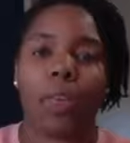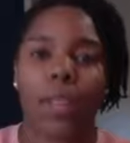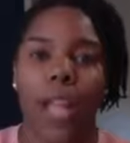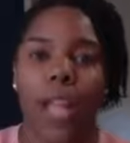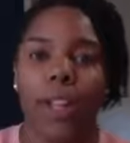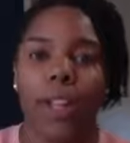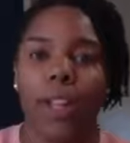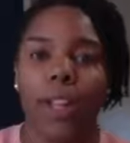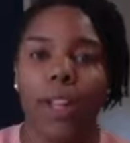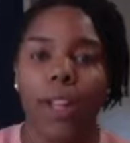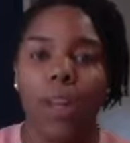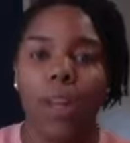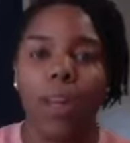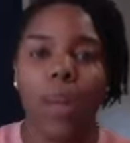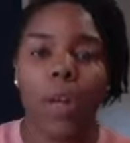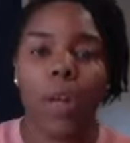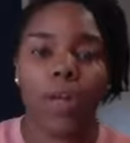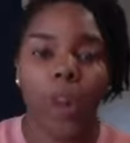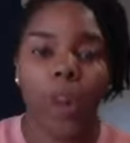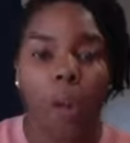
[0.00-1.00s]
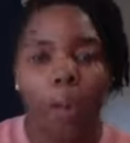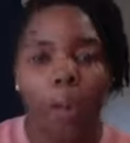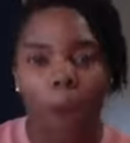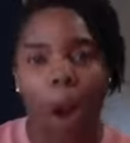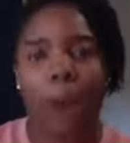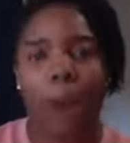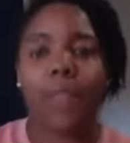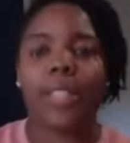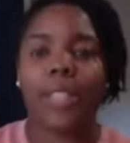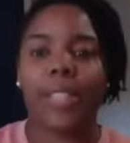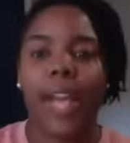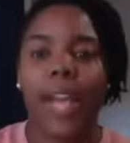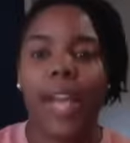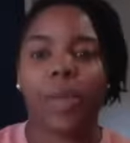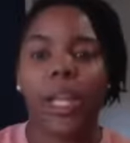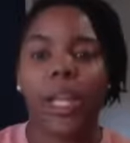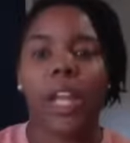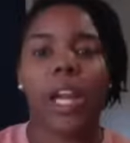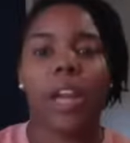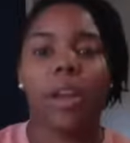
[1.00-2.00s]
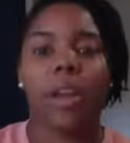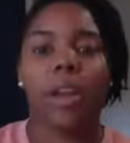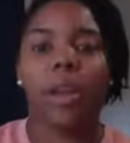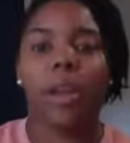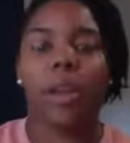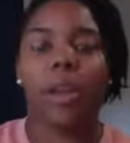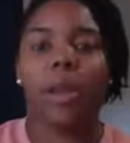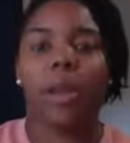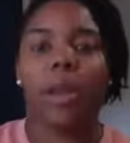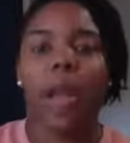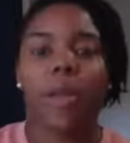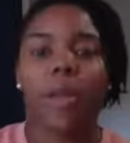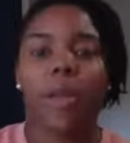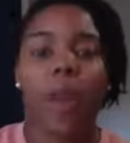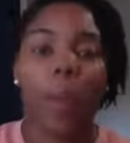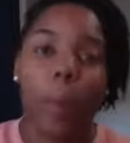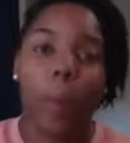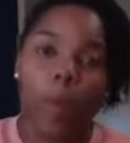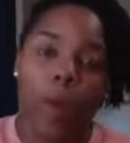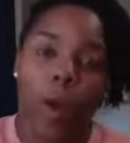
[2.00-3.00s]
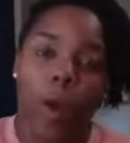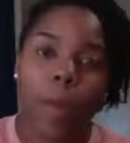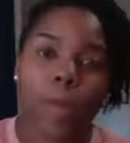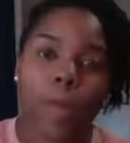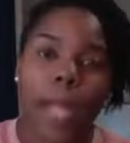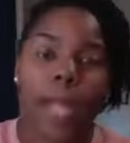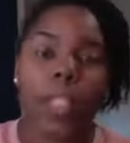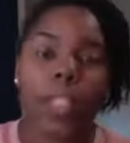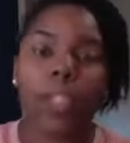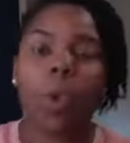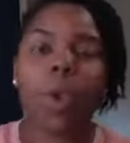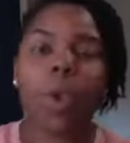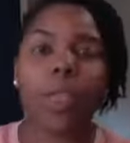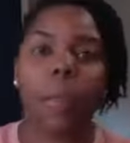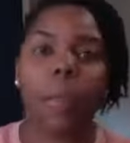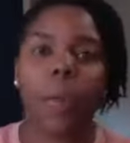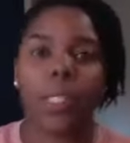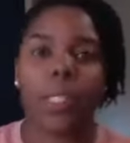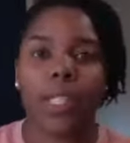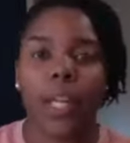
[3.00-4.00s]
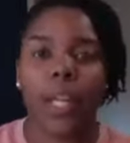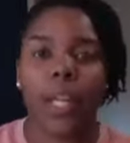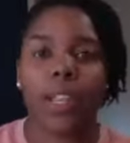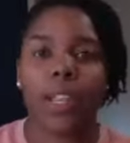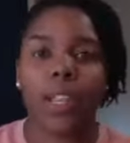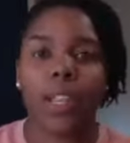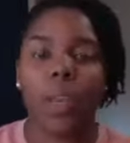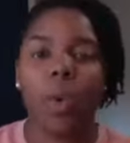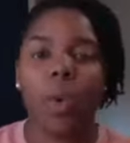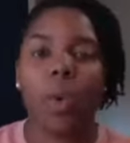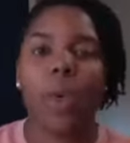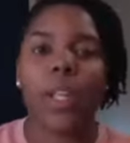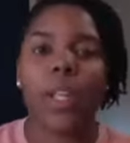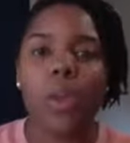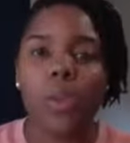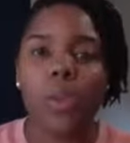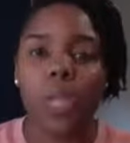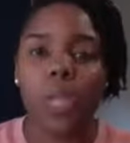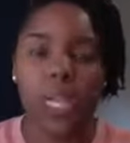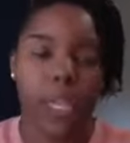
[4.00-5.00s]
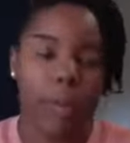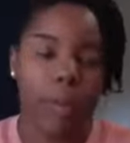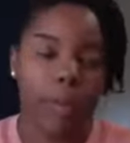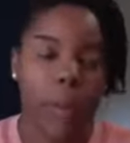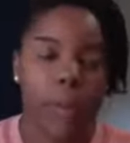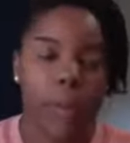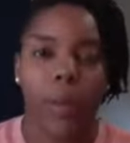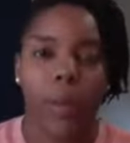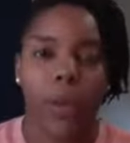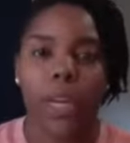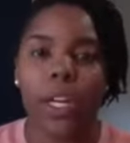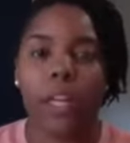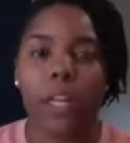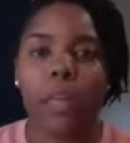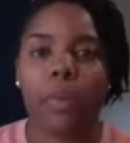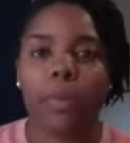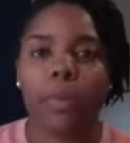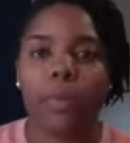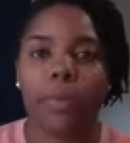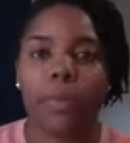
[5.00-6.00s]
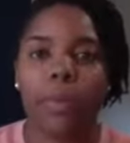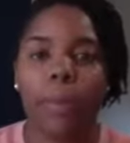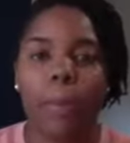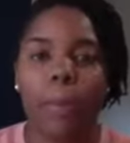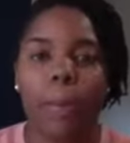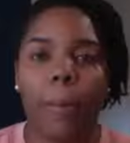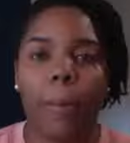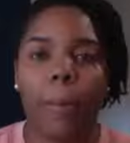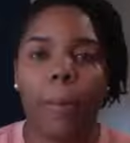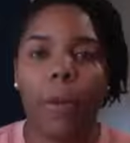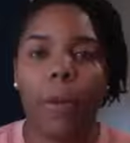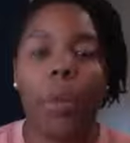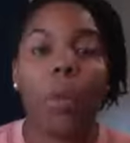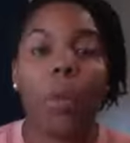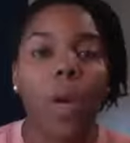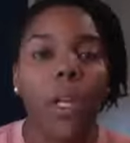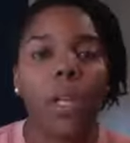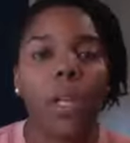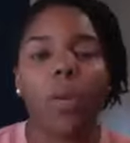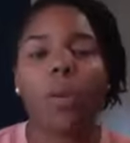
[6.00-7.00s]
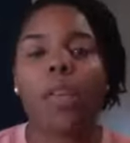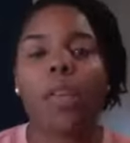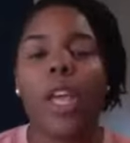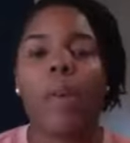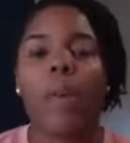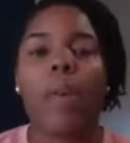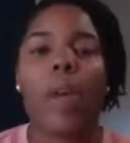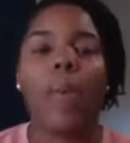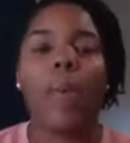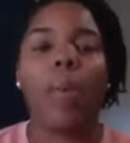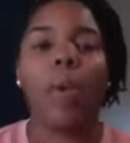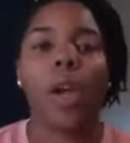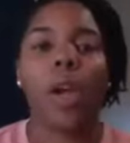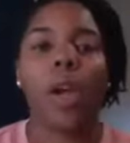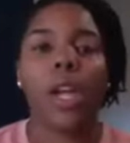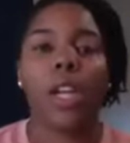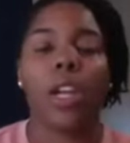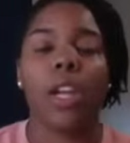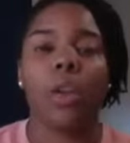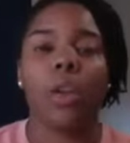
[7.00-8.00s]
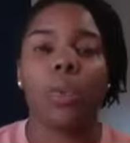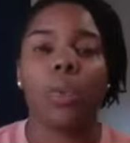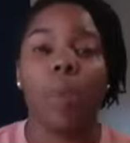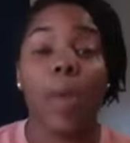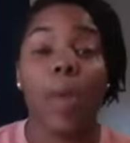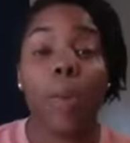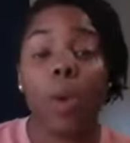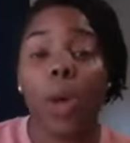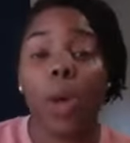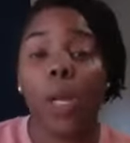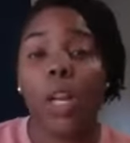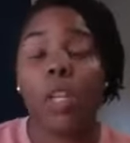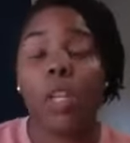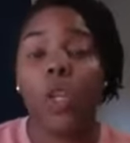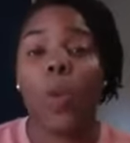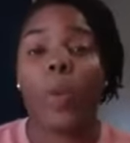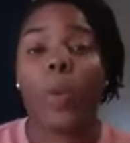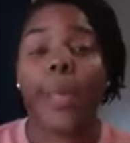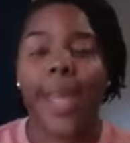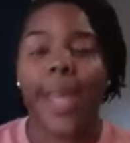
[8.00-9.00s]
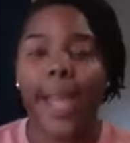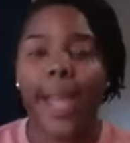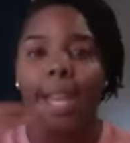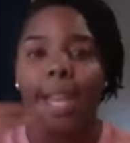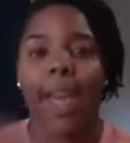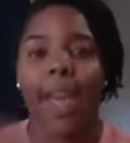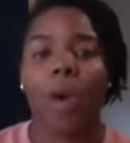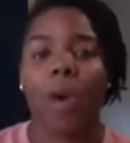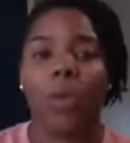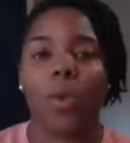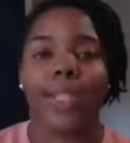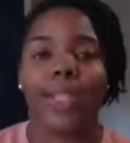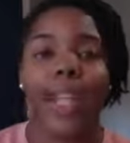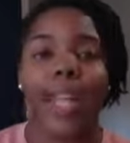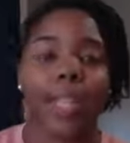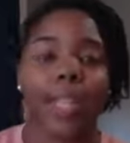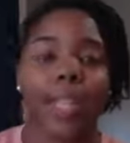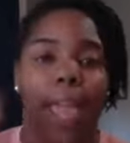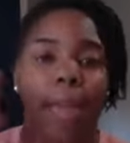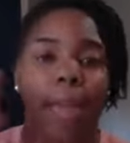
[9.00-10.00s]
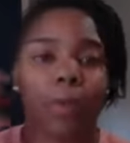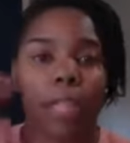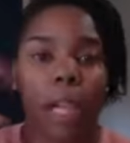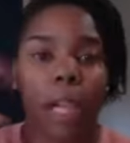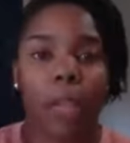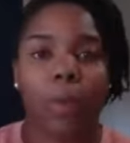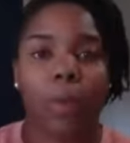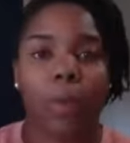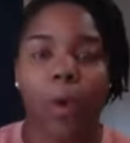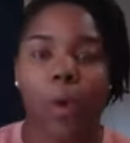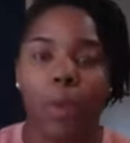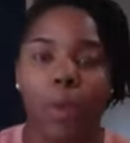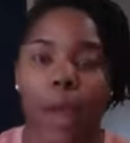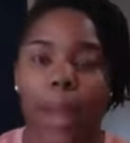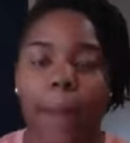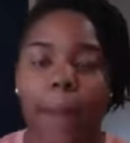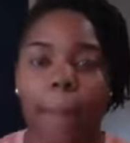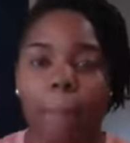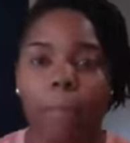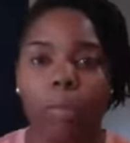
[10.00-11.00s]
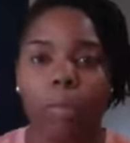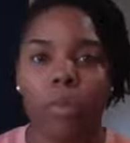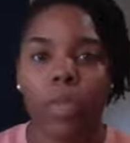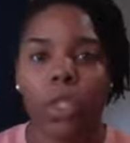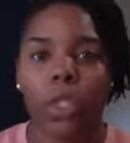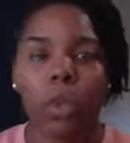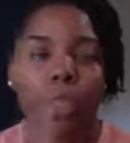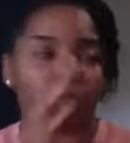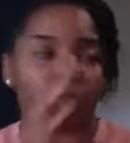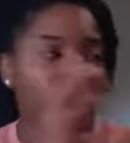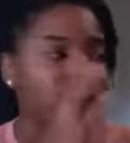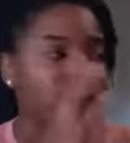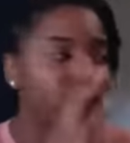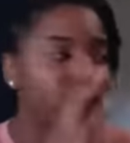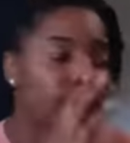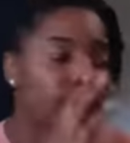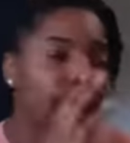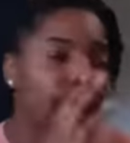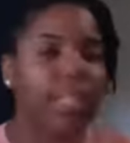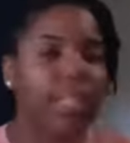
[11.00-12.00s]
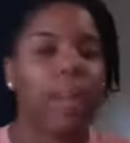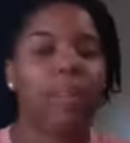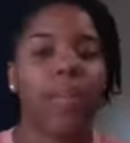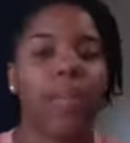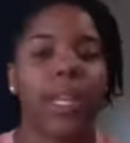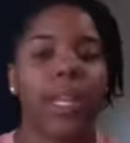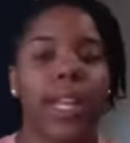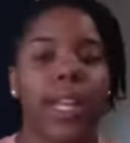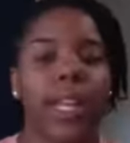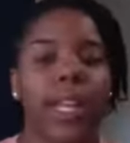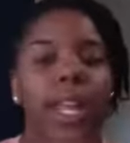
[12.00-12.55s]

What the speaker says: that. But if your bar is down here, if you're performing at a 20%, what do you think your people are going to do? What do you think people are going to do? People are going to duplicate down. It's like the game telephone, right? You tell somebody something